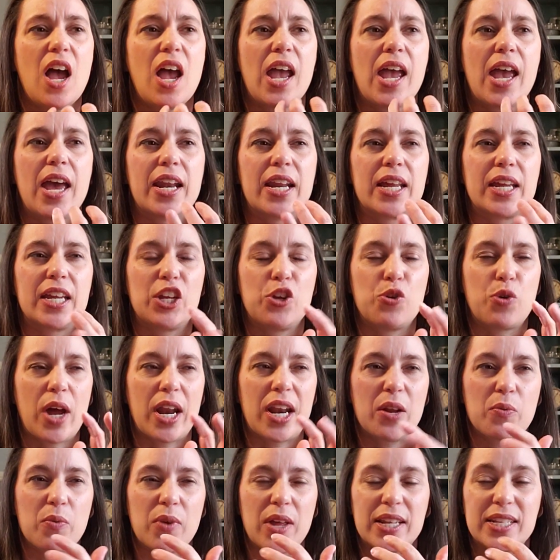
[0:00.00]
and you
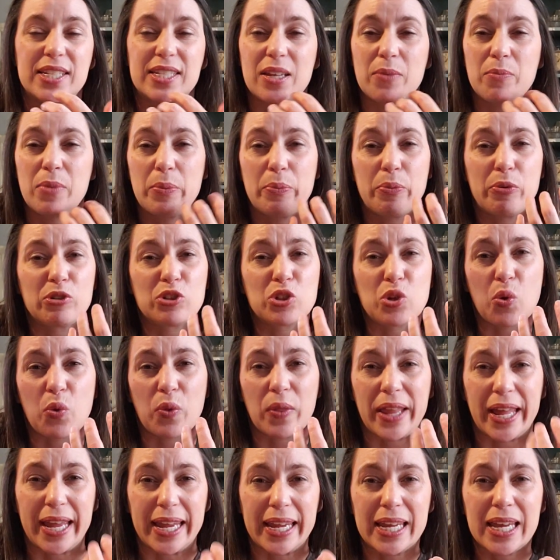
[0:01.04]
kind of, and some people don't
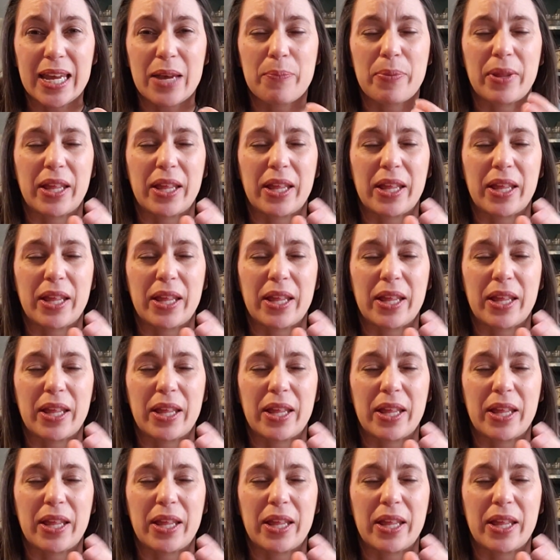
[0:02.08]
like it,